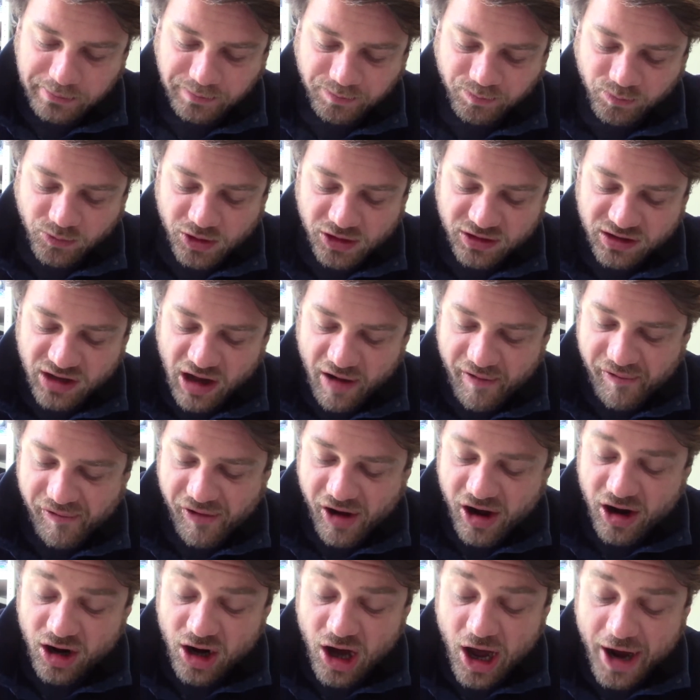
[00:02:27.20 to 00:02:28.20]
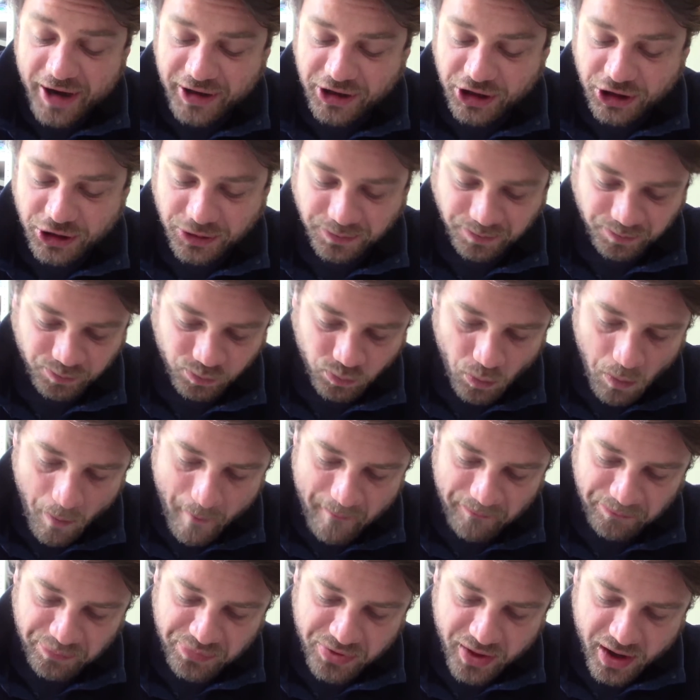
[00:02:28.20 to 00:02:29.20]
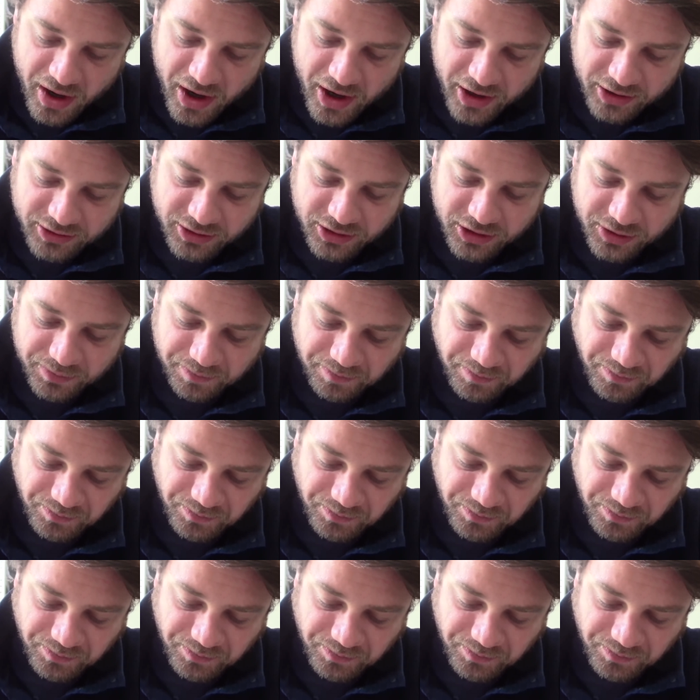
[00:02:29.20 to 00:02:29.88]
stuff I like, and